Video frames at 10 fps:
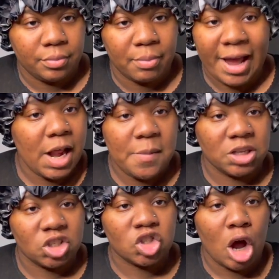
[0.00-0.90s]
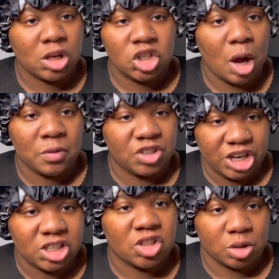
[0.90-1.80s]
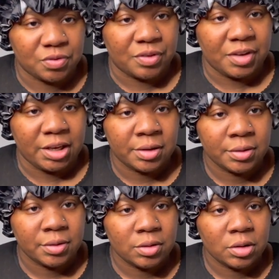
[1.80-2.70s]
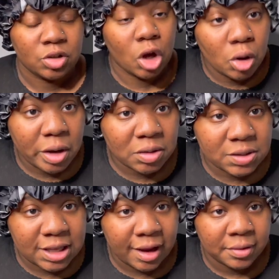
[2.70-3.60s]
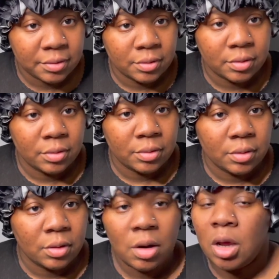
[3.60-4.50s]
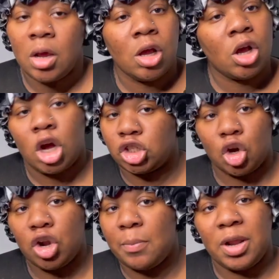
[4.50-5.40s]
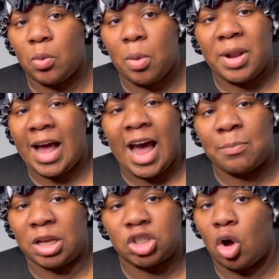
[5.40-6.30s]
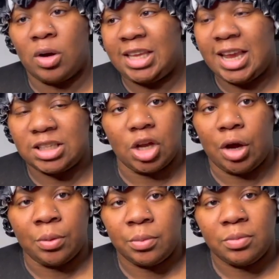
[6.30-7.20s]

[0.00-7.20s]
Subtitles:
My name doesn't start with a J, it starts with a V. So who else is that? Because it couldn't be the woman that had my soul years ago.